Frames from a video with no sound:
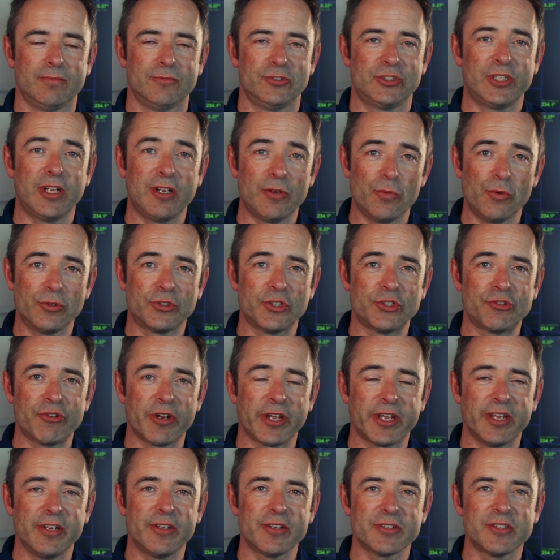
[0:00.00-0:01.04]
Shallow water
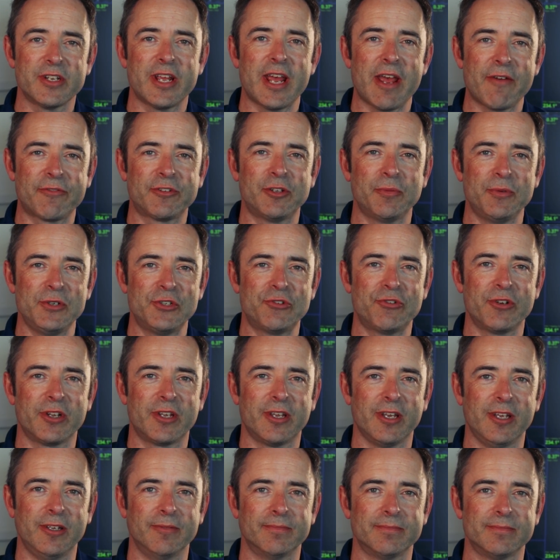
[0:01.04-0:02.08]
tracking doesn't have to be
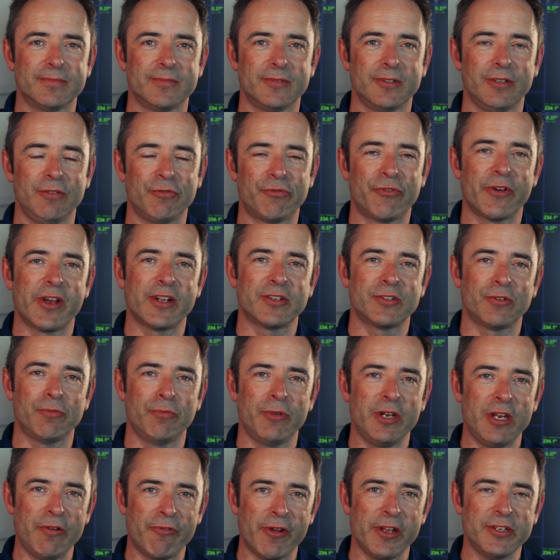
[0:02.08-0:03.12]
tricky. In fact,
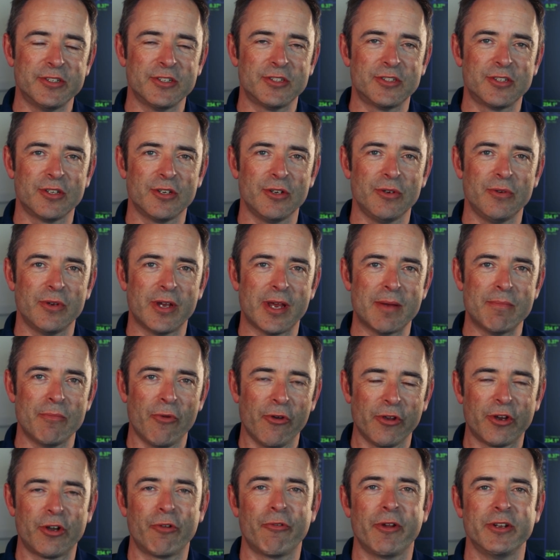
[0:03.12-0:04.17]
Mini Ranger 2 and
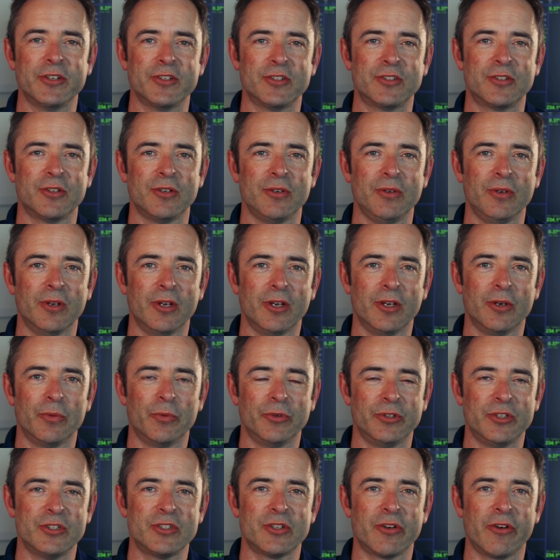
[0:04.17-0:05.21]
Micro Ranger 2 were
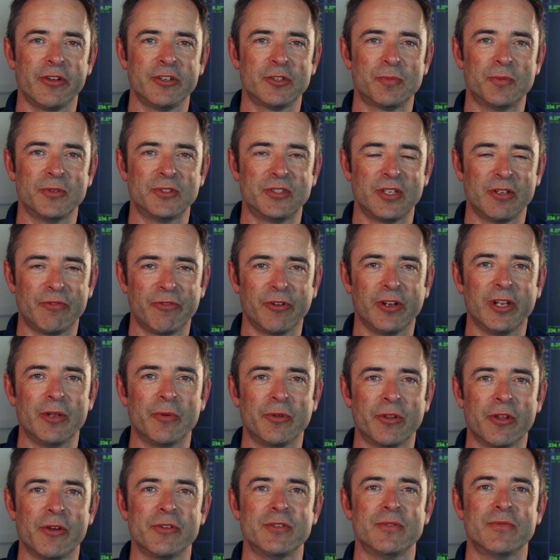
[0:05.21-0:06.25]
designed specifically
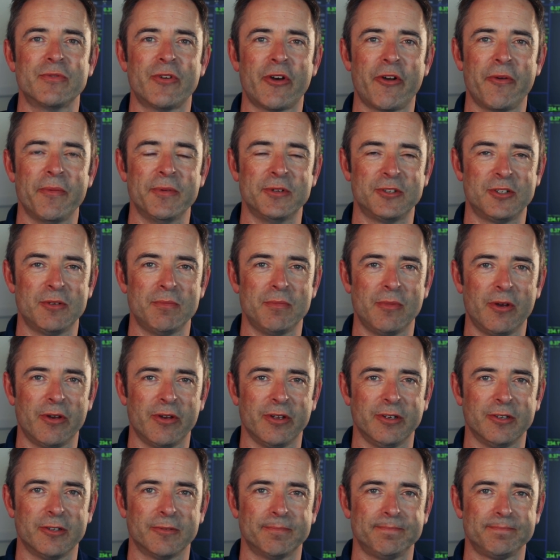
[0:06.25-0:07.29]
with those environments in
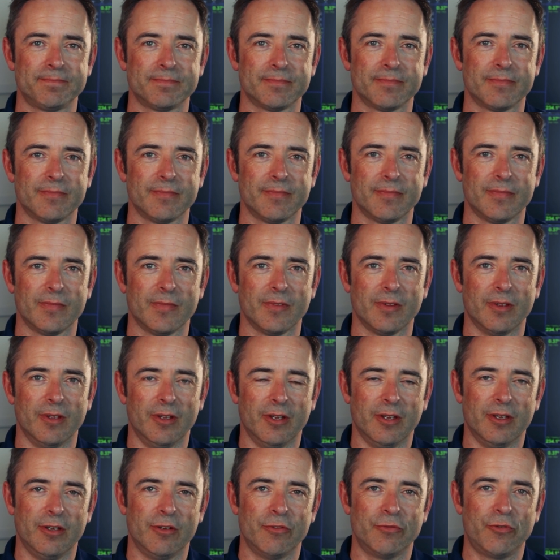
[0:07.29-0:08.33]
mind.
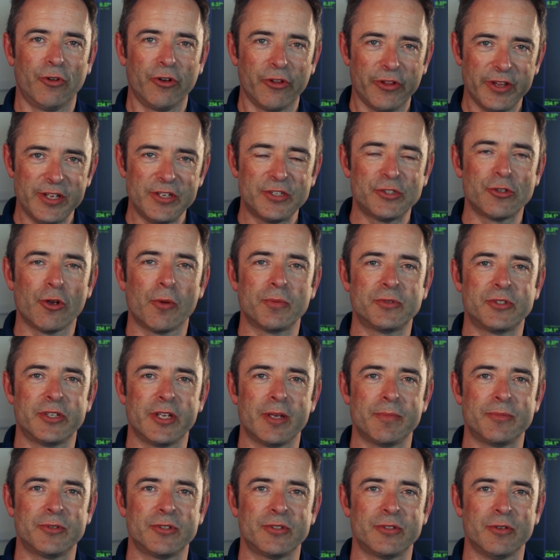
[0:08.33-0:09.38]
Follow these top
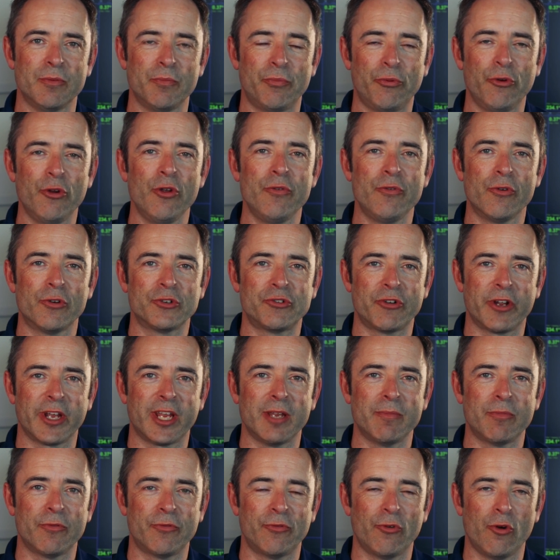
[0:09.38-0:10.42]
tips to improve your
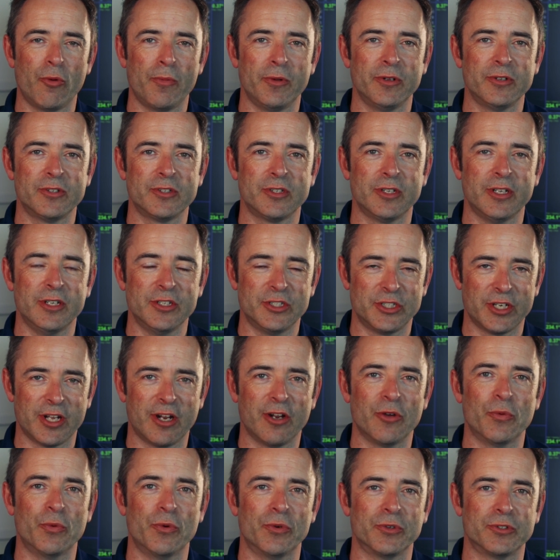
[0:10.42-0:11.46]
tracking performance in
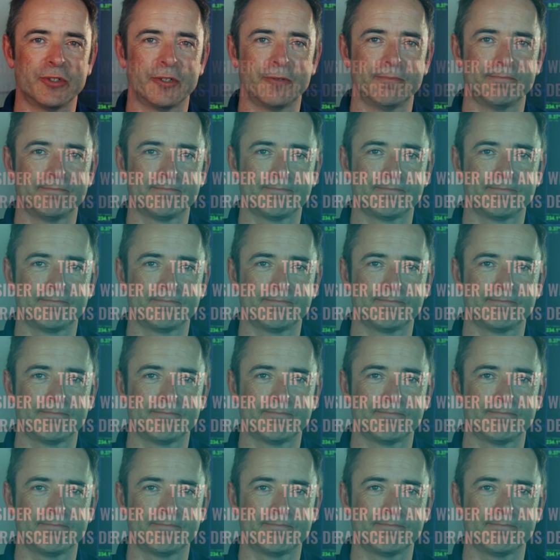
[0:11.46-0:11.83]
shallow water.